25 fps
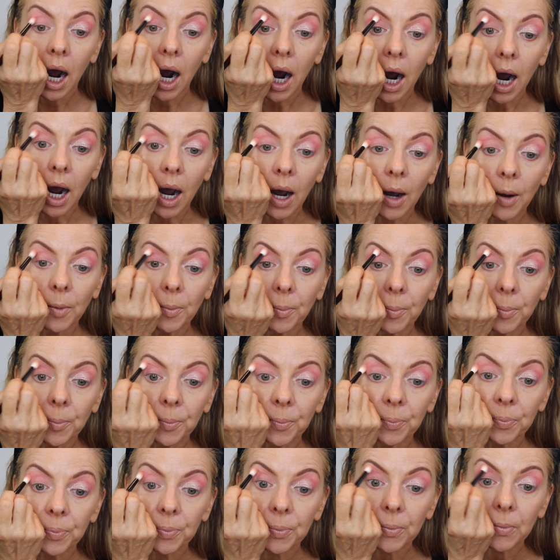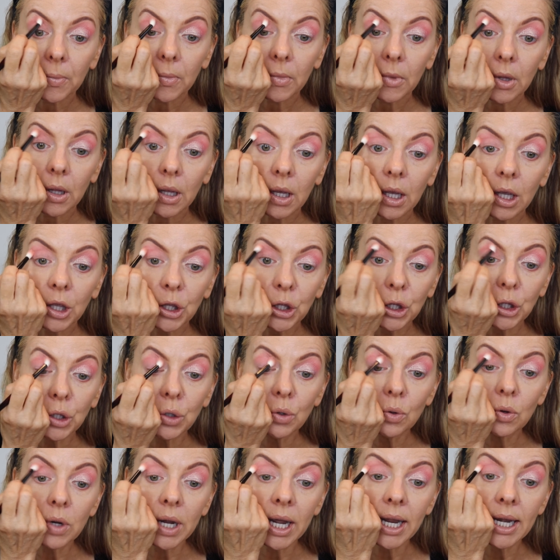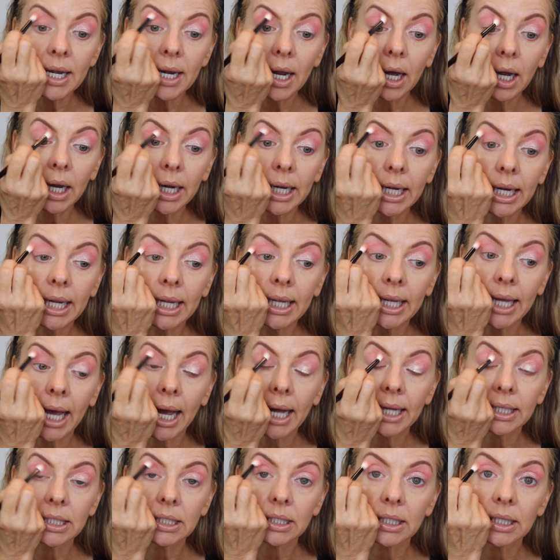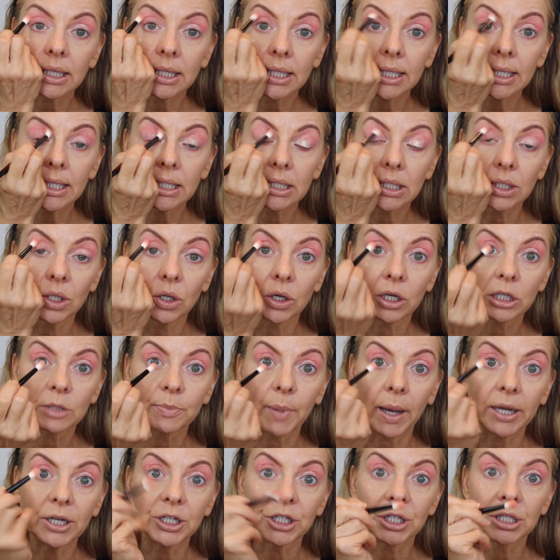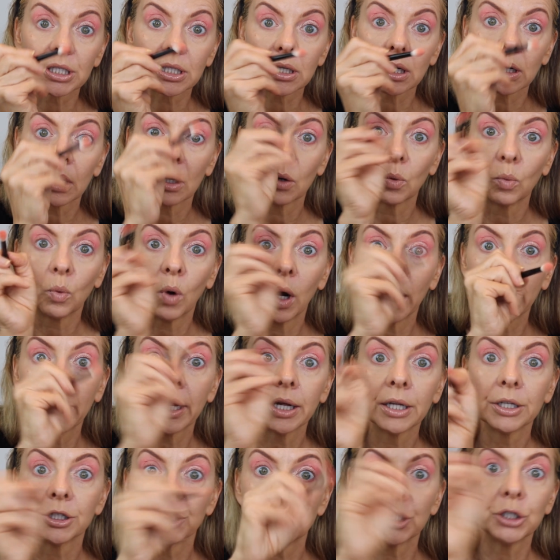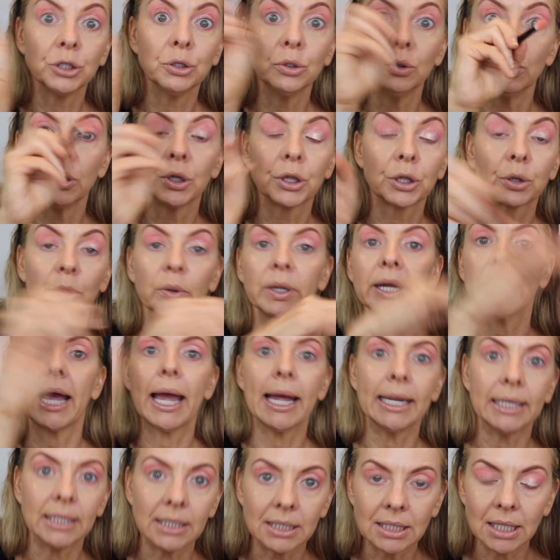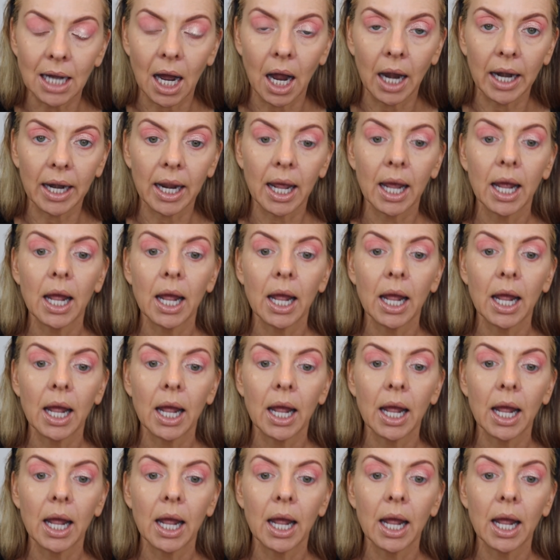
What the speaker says: You cannot get these looks by just 1, 2, 3 and done.